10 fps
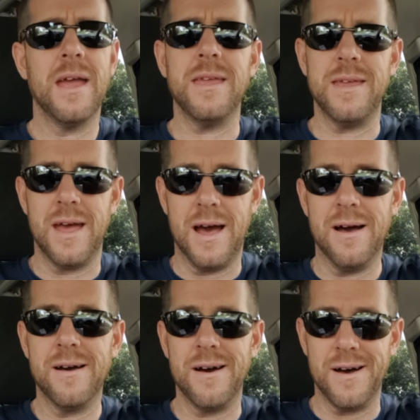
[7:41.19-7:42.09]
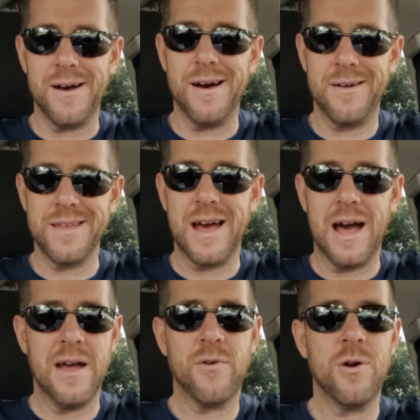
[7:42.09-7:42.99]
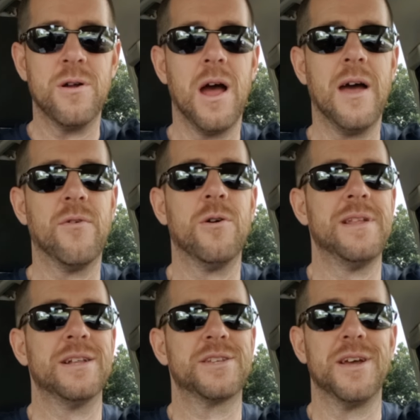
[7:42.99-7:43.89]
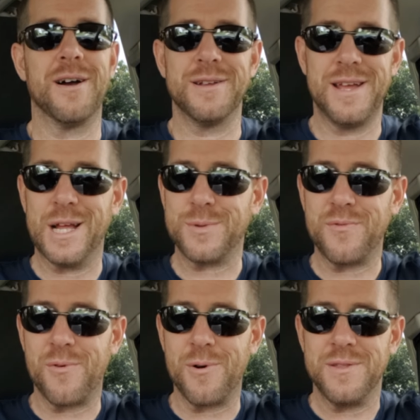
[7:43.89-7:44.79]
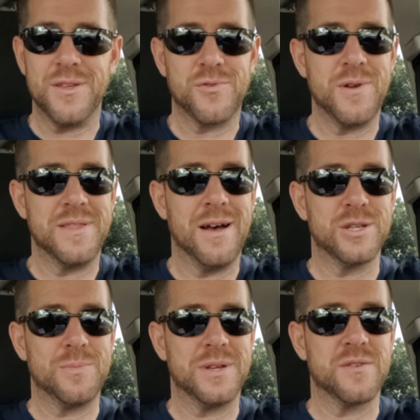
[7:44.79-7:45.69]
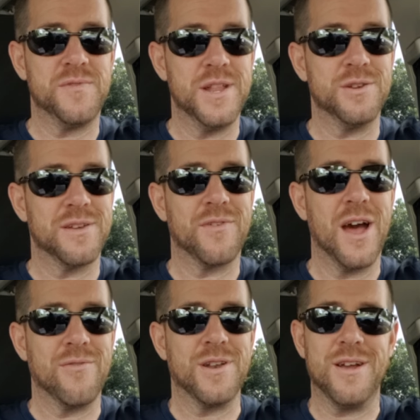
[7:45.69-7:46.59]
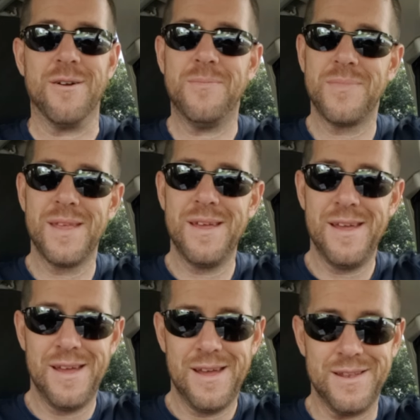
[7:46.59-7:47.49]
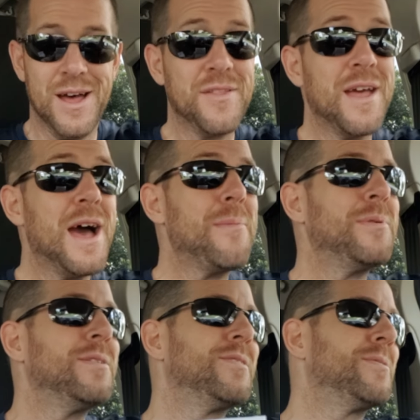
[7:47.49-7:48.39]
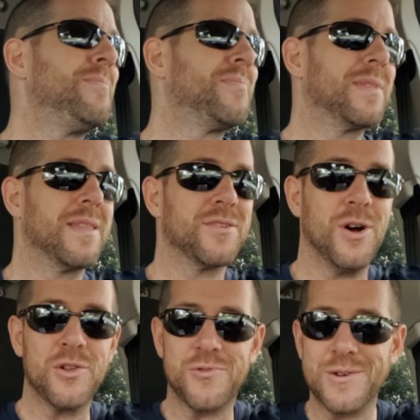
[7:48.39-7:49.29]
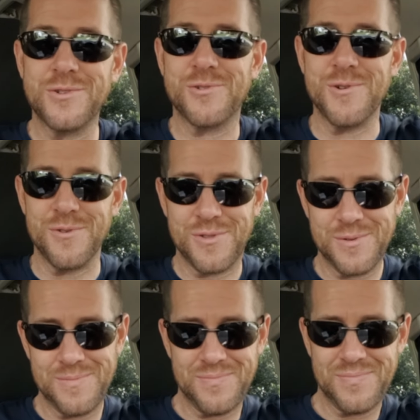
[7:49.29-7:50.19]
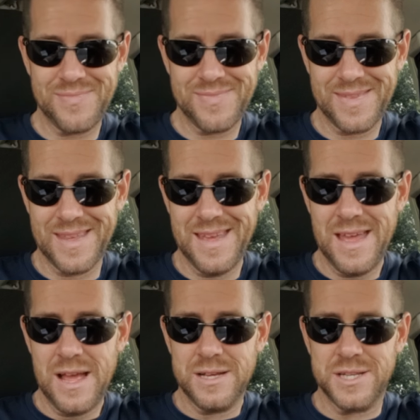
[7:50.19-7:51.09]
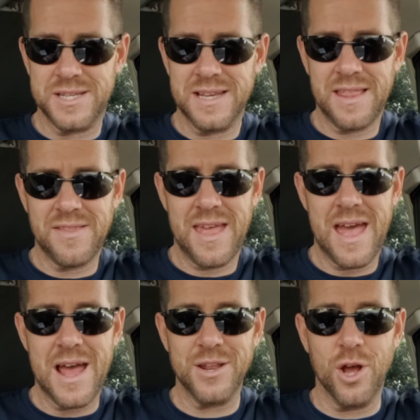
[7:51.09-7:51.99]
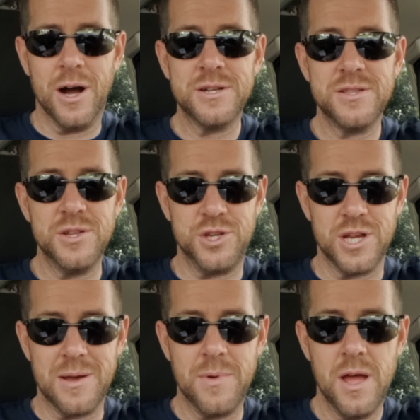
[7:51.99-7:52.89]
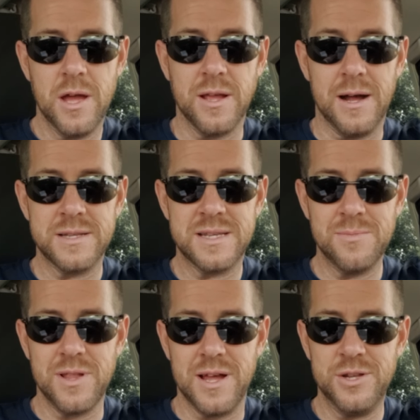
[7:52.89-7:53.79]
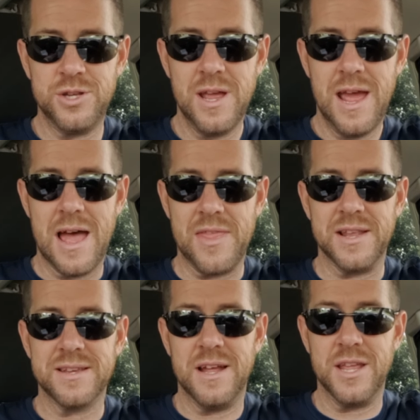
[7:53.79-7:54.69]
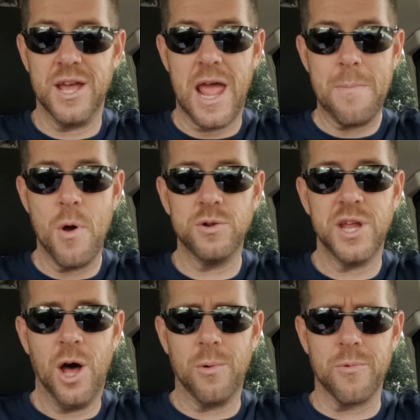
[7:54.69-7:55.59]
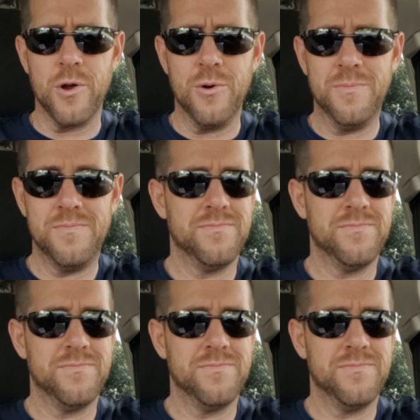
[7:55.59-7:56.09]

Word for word: Yeah, yeah. I've heard that song and dance before in the 3,000 plus videos I've covered here. Nothing happened. It's called Trickle Truth. She said that they had gone to the gym, gotten some lunch, and then decided to get a motel room.